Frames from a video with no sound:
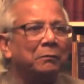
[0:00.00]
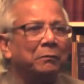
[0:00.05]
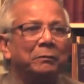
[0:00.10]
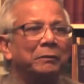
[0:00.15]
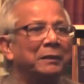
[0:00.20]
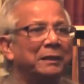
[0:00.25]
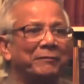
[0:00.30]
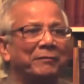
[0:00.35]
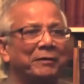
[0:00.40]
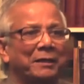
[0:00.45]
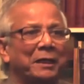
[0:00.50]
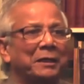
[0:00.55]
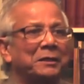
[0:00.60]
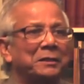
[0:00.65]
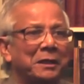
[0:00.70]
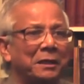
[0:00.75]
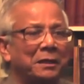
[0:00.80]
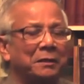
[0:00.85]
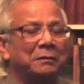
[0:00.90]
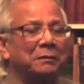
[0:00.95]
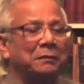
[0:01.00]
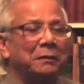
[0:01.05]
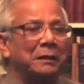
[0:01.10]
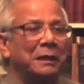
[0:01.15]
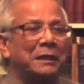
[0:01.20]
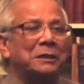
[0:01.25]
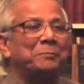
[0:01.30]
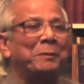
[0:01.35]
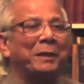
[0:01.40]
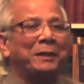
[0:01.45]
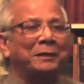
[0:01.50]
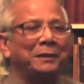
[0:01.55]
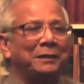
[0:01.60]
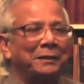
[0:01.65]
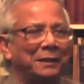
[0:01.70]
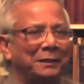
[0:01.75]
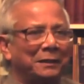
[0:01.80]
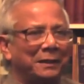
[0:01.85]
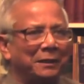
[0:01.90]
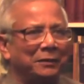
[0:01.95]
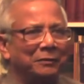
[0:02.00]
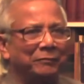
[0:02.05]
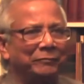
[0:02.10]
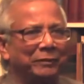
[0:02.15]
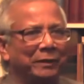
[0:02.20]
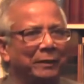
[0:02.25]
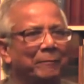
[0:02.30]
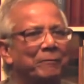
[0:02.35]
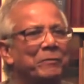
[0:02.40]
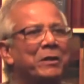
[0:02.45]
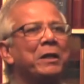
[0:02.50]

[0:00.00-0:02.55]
we never un, uh, expected that kind of thing.